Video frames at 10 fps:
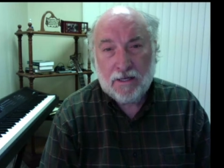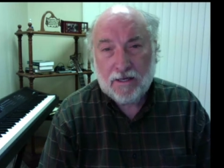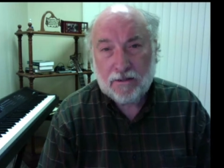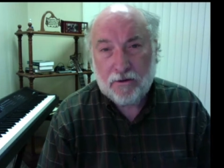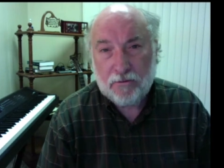
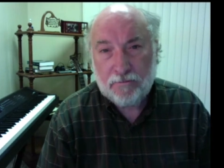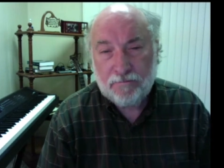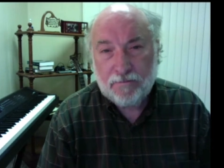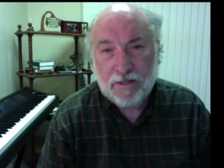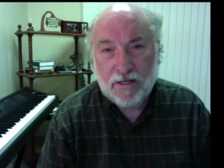Hello.
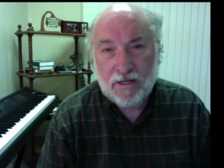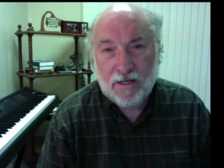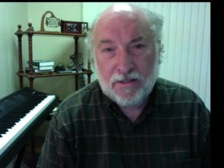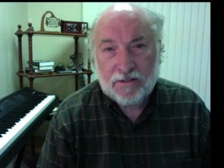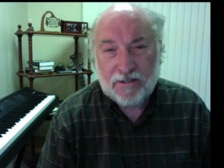
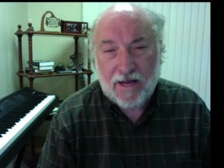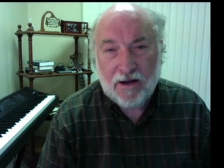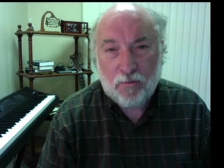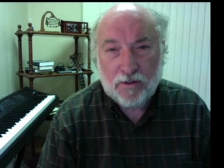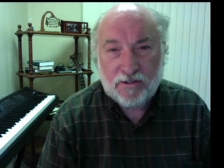Today
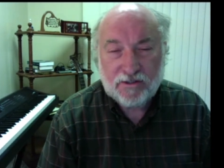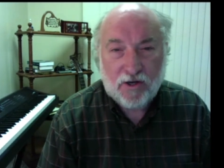I want to